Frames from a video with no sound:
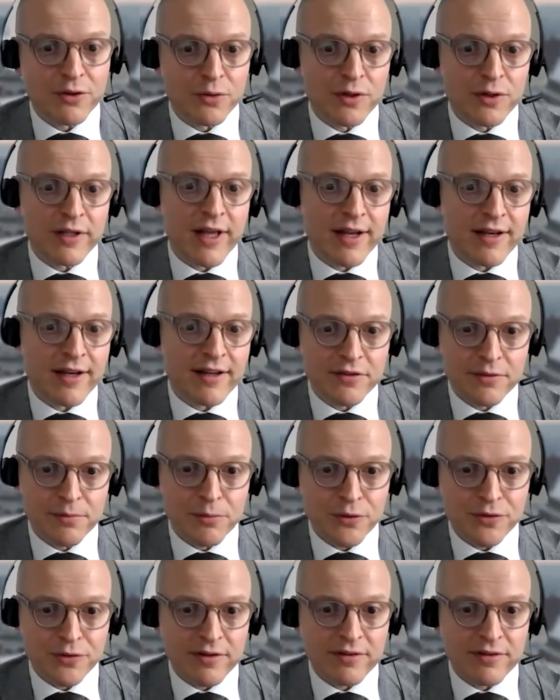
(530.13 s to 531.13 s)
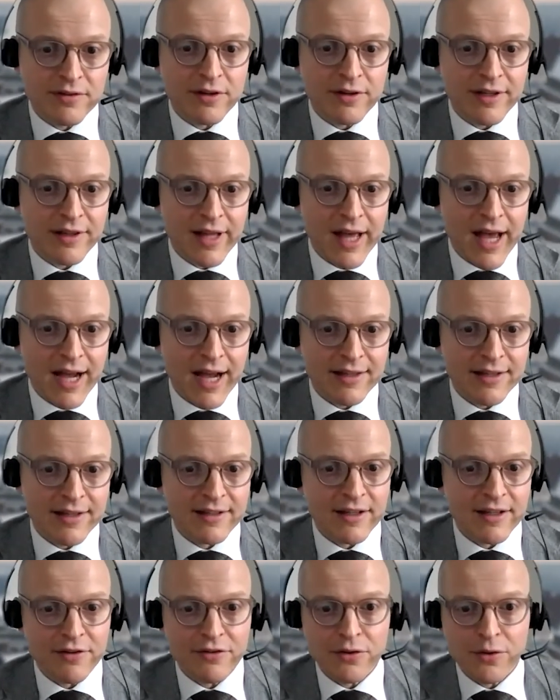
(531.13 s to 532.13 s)
all the anastomoses are intact
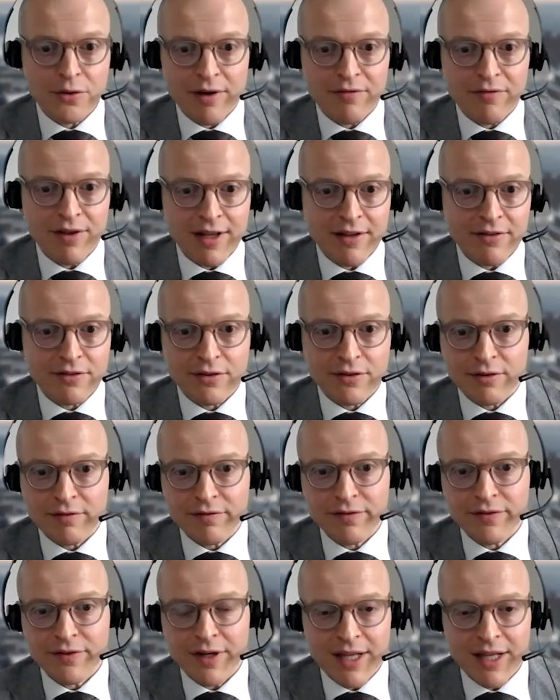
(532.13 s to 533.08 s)
and there's no evidence of